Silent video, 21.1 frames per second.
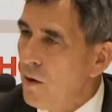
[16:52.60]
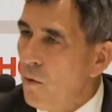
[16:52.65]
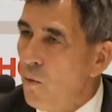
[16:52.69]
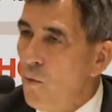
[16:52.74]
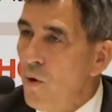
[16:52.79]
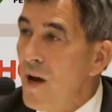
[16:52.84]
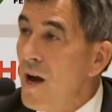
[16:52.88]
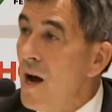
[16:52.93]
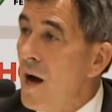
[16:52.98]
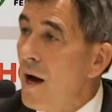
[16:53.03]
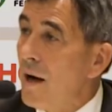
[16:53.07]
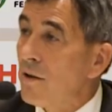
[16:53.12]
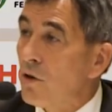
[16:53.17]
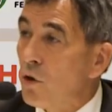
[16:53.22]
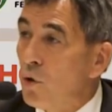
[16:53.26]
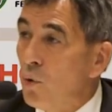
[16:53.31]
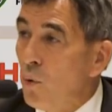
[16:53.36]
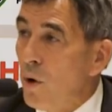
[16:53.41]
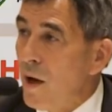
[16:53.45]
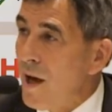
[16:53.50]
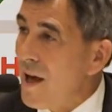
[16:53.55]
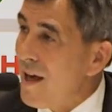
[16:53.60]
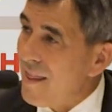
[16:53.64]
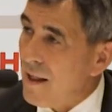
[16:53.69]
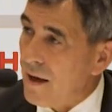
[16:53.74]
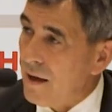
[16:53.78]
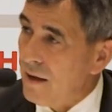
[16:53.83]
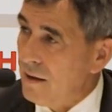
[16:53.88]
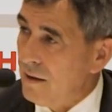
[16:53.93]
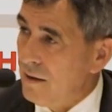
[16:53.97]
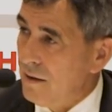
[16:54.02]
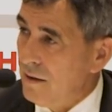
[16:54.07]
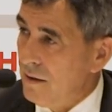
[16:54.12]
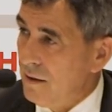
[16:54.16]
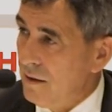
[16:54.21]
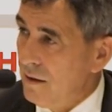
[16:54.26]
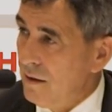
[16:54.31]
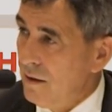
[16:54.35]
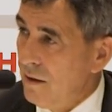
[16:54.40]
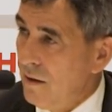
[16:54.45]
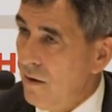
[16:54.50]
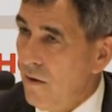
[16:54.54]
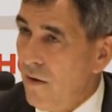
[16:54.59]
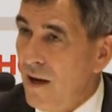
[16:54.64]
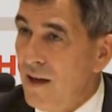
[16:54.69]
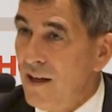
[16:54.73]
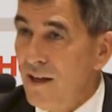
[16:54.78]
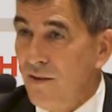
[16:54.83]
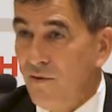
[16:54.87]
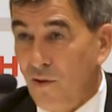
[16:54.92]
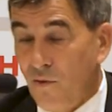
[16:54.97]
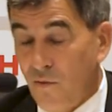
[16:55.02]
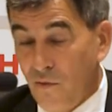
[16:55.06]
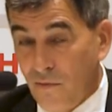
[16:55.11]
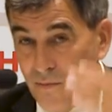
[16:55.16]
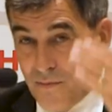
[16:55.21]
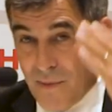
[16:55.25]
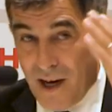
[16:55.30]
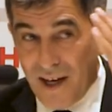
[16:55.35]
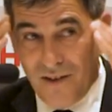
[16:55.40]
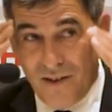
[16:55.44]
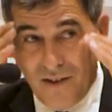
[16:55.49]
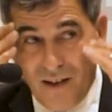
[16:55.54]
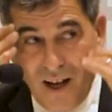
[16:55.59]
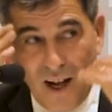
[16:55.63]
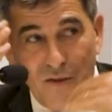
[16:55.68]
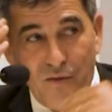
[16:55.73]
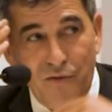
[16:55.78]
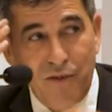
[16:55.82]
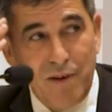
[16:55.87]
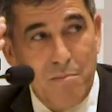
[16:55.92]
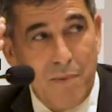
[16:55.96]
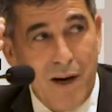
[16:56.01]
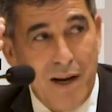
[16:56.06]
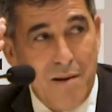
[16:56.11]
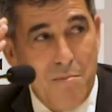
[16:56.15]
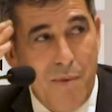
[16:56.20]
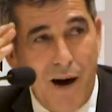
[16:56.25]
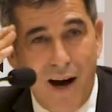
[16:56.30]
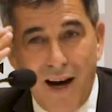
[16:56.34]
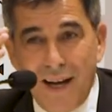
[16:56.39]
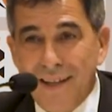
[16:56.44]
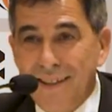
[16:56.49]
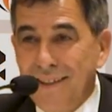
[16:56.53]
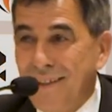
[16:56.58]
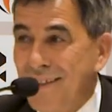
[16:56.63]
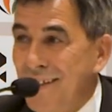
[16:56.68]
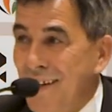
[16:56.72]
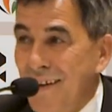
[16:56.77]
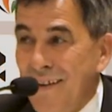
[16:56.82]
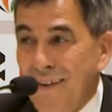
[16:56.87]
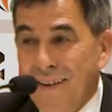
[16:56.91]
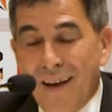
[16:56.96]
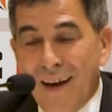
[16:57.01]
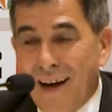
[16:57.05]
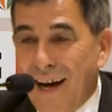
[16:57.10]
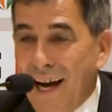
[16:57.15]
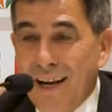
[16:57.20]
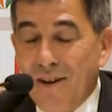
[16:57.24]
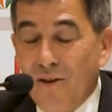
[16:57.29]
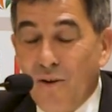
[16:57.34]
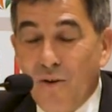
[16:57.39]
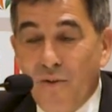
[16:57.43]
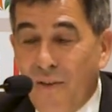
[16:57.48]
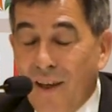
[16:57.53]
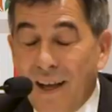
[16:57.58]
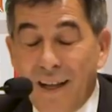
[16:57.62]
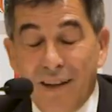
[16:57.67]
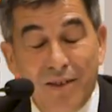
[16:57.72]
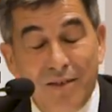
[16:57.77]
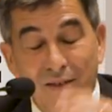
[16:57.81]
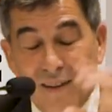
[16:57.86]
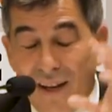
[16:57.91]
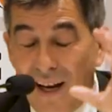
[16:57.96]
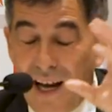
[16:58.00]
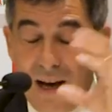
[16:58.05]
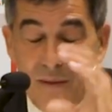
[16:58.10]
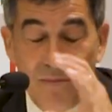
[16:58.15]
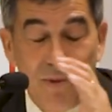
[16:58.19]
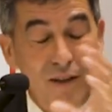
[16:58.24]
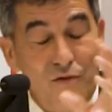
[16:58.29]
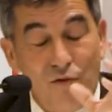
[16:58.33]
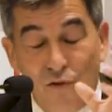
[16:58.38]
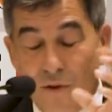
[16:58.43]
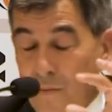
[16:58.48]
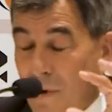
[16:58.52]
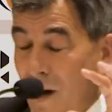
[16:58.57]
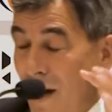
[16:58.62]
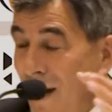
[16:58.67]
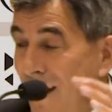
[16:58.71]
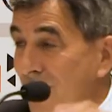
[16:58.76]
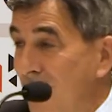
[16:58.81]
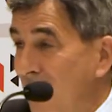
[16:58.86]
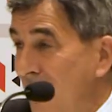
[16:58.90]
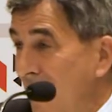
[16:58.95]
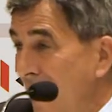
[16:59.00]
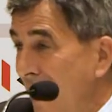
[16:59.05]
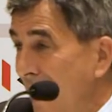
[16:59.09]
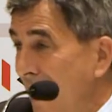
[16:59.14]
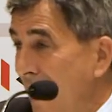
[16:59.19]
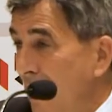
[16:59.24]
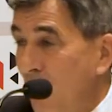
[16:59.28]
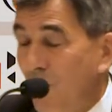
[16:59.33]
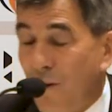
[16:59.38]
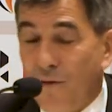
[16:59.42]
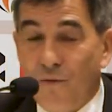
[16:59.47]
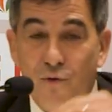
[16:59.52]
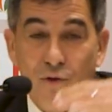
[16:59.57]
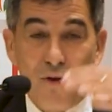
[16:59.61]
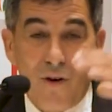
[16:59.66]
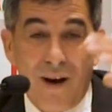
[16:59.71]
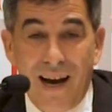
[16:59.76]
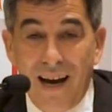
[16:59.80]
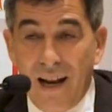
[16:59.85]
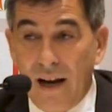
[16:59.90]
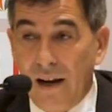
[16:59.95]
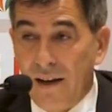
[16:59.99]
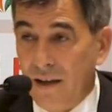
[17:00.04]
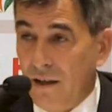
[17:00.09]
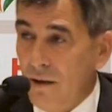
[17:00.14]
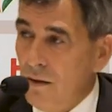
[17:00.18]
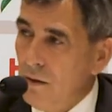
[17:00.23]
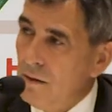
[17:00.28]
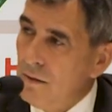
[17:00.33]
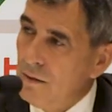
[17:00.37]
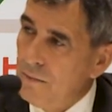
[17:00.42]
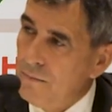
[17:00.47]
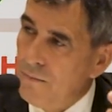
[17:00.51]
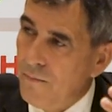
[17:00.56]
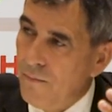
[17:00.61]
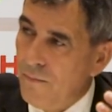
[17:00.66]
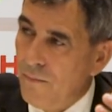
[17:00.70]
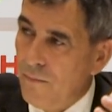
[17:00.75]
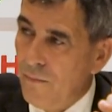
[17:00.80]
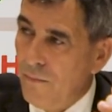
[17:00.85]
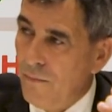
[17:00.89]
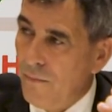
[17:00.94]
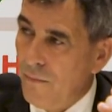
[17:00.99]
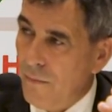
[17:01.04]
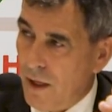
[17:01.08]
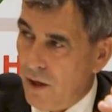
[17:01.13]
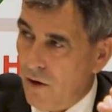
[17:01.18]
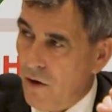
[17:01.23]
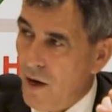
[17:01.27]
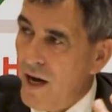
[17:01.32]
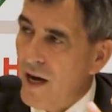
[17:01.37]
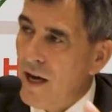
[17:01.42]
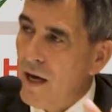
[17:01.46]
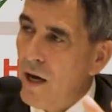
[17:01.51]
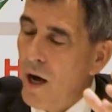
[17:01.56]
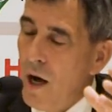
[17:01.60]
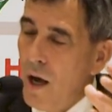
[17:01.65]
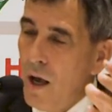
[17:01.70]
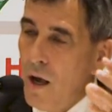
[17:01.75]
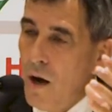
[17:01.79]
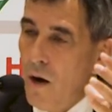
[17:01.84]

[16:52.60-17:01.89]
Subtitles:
We are together. And even for myself, in my mind, I don't think this club is from ISL or from I-League. Okay?